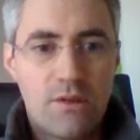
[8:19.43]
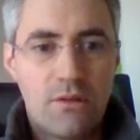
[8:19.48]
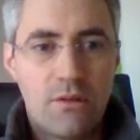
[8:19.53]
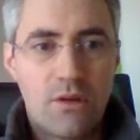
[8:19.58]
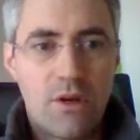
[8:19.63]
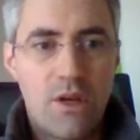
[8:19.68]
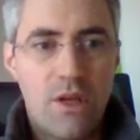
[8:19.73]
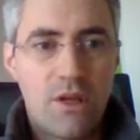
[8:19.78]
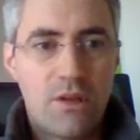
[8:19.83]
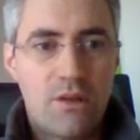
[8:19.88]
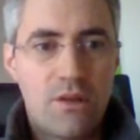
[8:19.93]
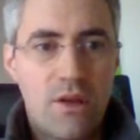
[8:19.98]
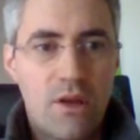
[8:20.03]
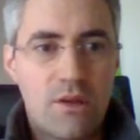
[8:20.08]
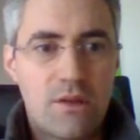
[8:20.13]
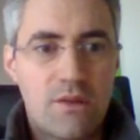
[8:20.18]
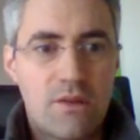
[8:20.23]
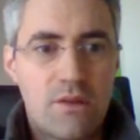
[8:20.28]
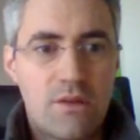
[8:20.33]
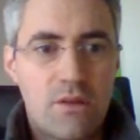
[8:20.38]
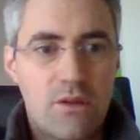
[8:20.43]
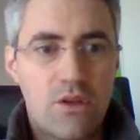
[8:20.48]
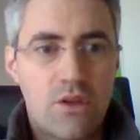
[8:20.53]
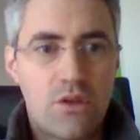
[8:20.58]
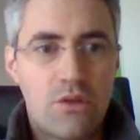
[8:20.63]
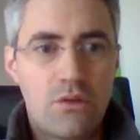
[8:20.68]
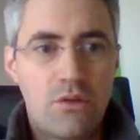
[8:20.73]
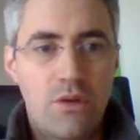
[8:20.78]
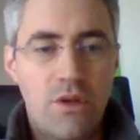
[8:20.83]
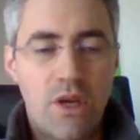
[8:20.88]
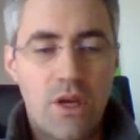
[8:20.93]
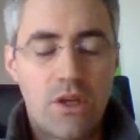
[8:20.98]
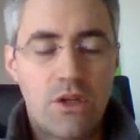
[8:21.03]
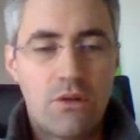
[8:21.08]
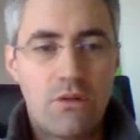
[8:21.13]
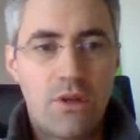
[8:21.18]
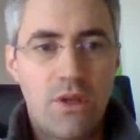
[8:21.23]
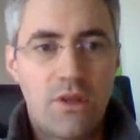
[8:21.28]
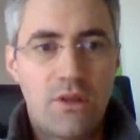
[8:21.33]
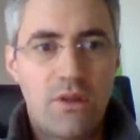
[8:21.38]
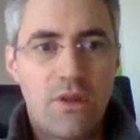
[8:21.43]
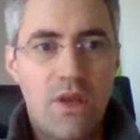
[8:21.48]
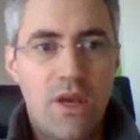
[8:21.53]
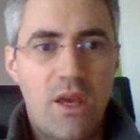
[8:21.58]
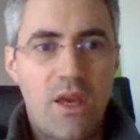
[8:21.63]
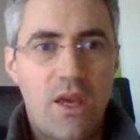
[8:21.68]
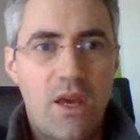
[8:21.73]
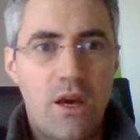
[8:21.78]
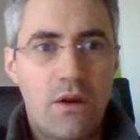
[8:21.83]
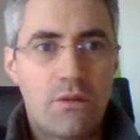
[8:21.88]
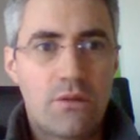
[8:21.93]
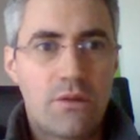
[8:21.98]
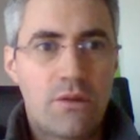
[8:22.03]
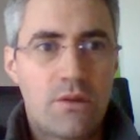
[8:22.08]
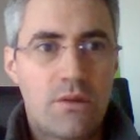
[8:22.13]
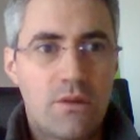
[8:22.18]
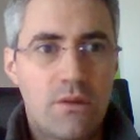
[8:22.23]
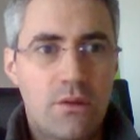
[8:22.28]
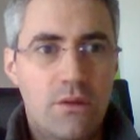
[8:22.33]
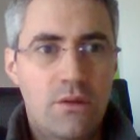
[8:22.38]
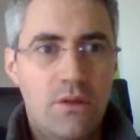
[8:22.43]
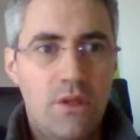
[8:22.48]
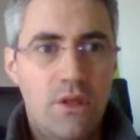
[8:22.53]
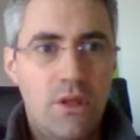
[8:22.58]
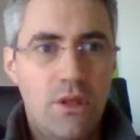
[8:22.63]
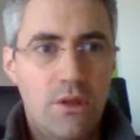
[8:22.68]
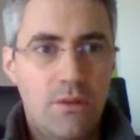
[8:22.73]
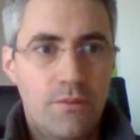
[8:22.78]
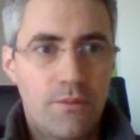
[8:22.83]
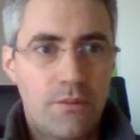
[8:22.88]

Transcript: So click text should actually take out the